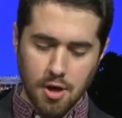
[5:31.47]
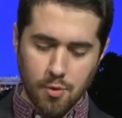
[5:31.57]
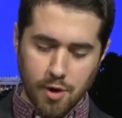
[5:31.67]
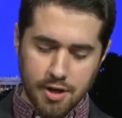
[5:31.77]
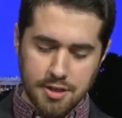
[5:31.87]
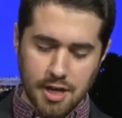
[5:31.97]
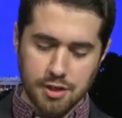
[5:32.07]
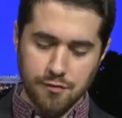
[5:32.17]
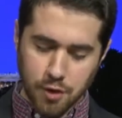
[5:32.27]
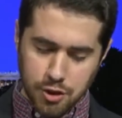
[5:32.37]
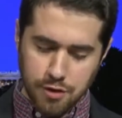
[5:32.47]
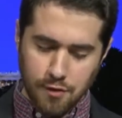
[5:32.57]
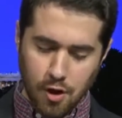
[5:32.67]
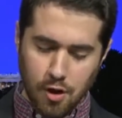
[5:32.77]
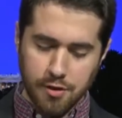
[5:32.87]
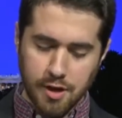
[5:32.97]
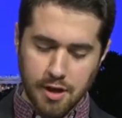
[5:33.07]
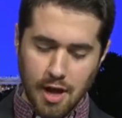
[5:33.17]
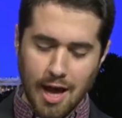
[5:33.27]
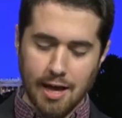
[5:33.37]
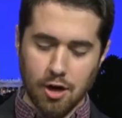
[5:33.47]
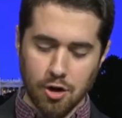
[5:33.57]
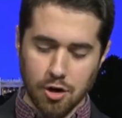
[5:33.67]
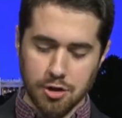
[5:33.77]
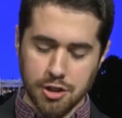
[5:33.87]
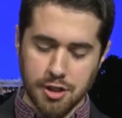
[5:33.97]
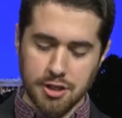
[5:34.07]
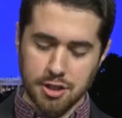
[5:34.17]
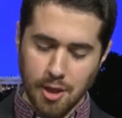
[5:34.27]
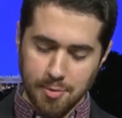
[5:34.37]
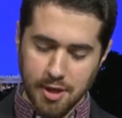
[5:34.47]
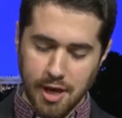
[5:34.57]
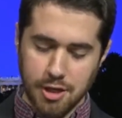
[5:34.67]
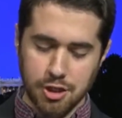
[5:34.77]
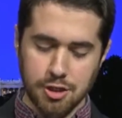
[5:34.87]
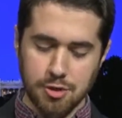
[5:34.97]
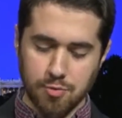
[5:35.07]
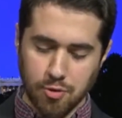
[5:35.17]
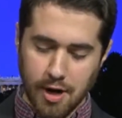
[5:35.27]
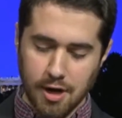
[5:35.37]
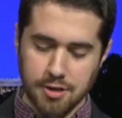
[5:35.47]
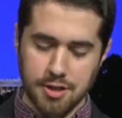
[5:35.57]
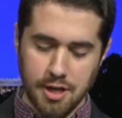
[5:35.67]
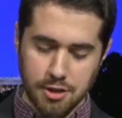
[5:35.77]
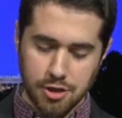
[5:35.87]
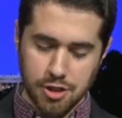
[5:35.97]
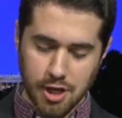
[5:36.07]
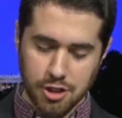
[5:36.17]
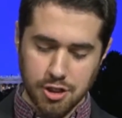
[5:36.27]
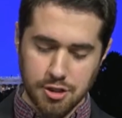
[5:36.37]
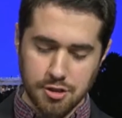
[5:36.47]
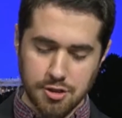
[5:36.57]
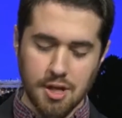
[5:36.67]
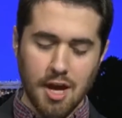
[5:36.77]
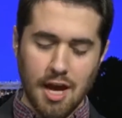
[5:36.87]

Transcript: where he says, First of all, then, I urge that supplications, prayers, intercessions,